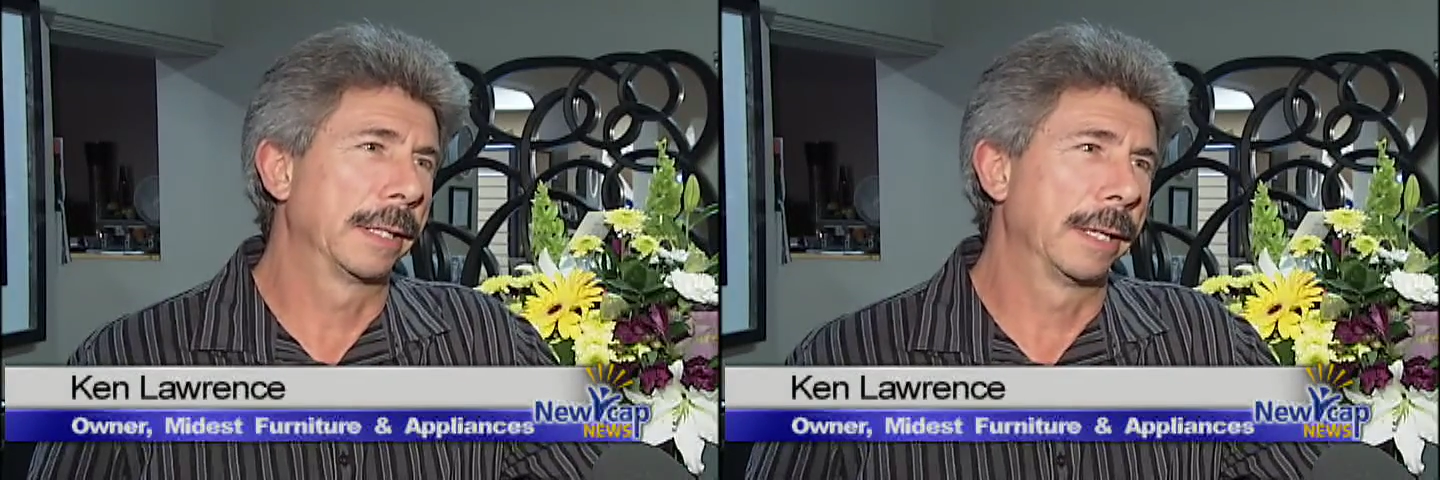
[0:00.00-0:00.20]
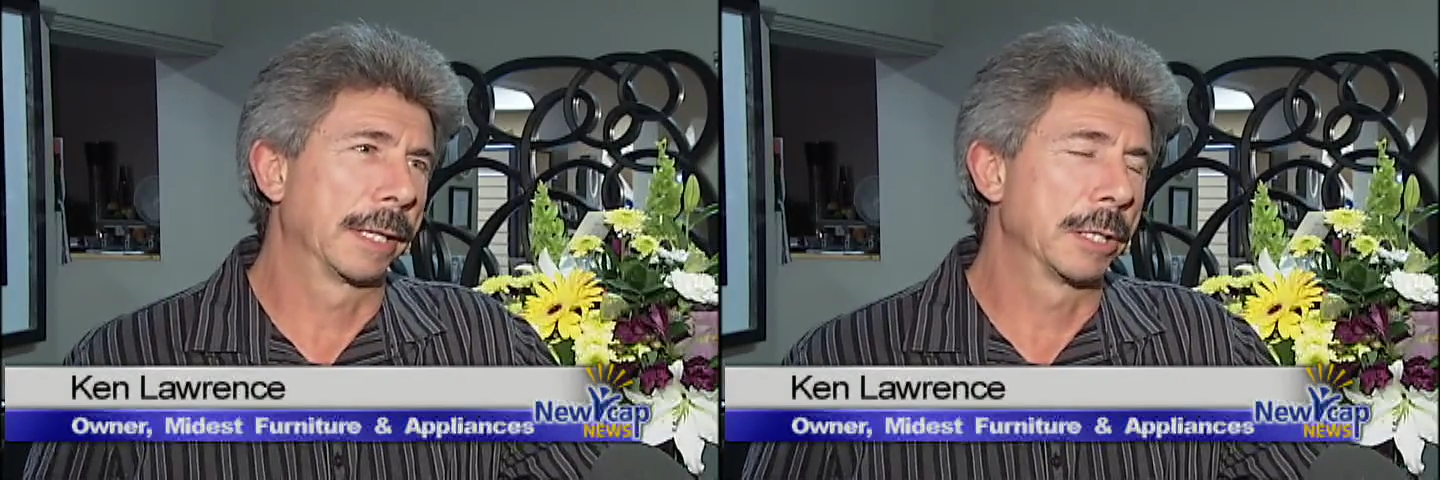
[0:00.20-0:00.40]

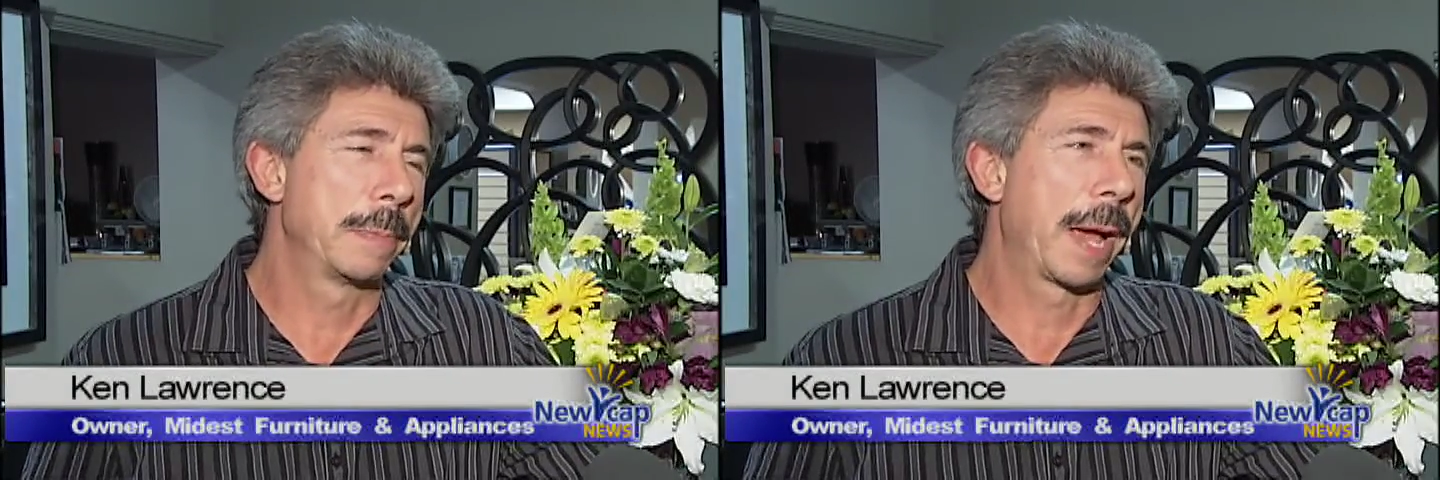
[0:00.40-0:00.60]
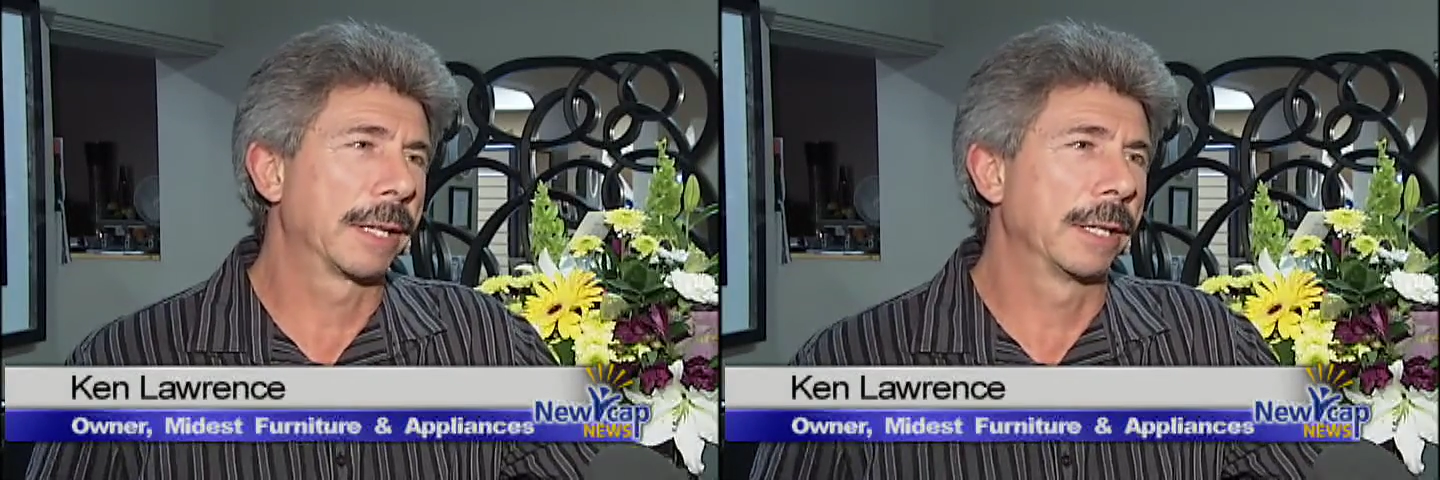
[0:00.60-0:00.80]

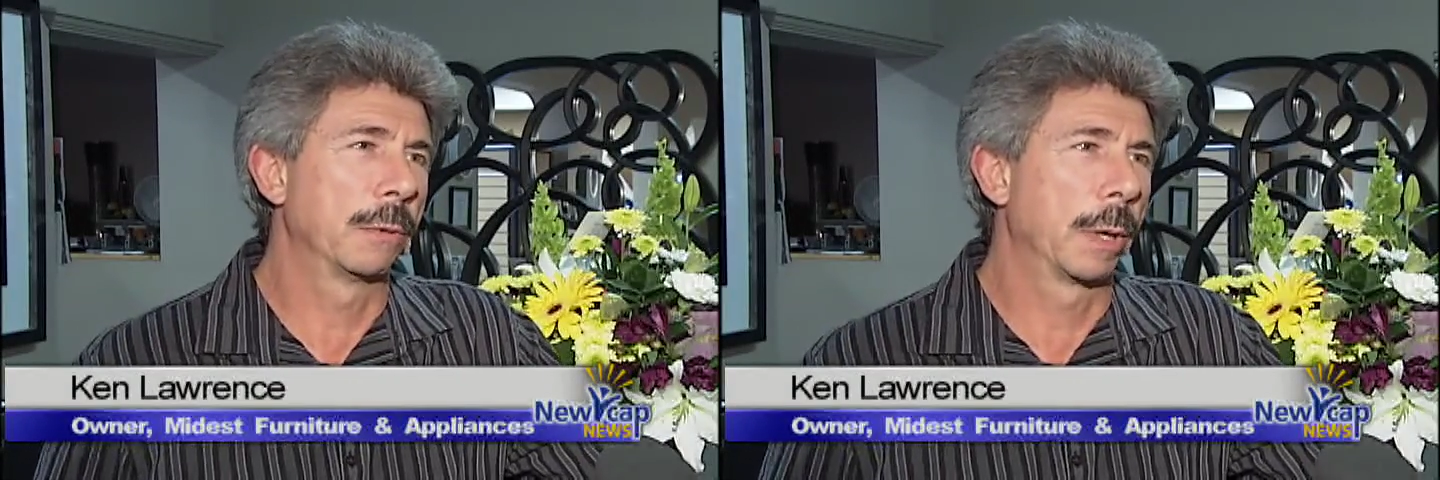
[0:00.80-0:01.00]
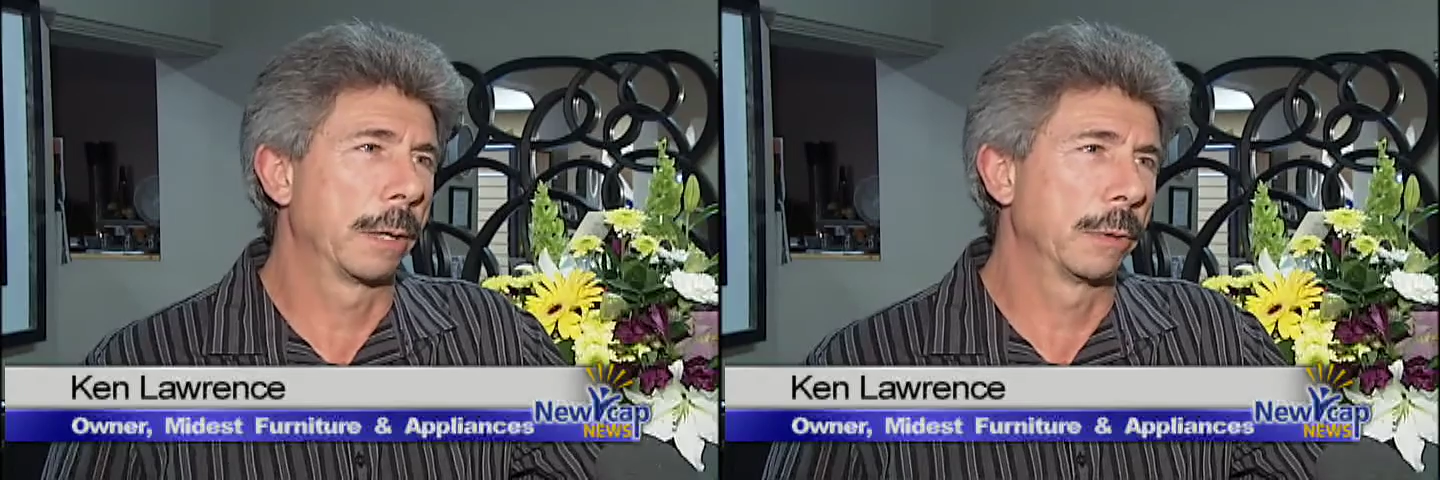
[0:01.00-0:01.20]

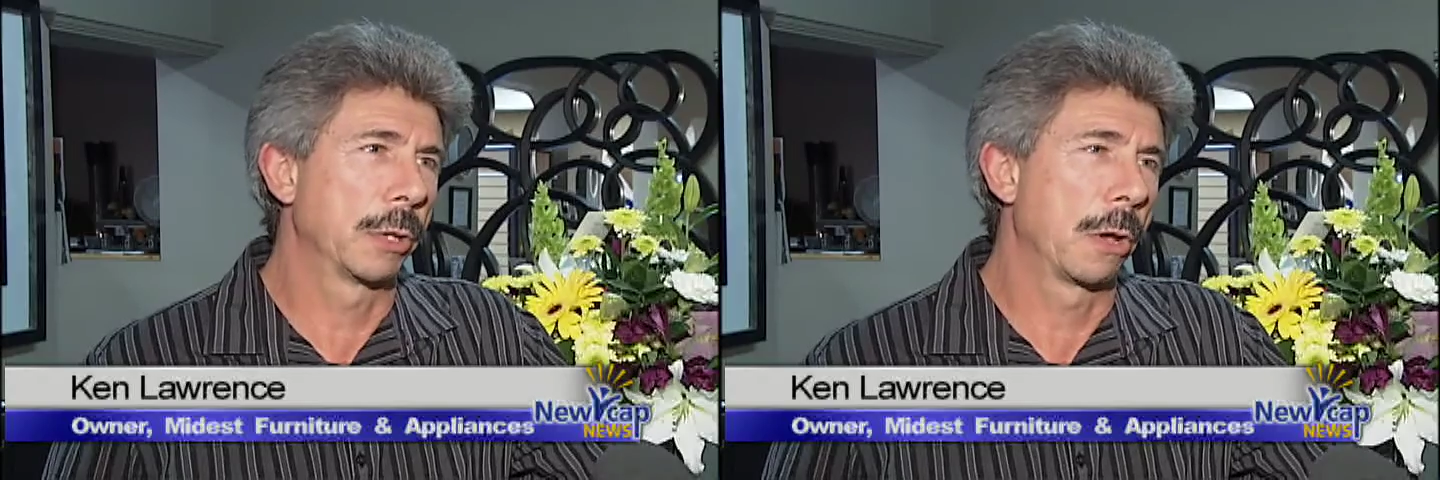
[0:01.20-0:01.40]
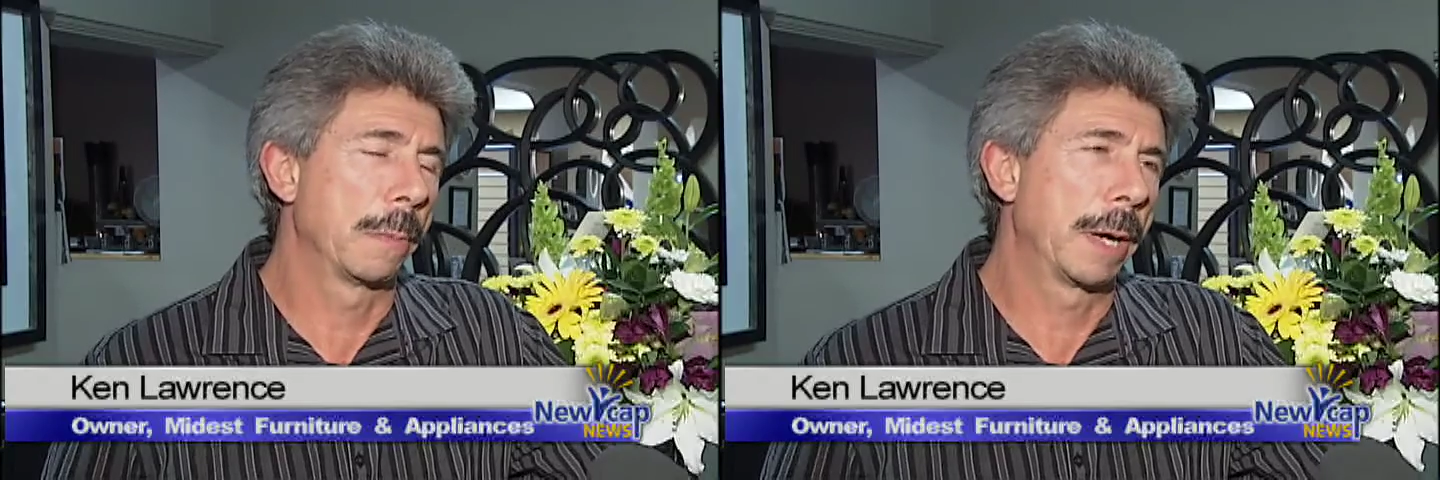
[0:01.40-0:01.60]
expected what it was all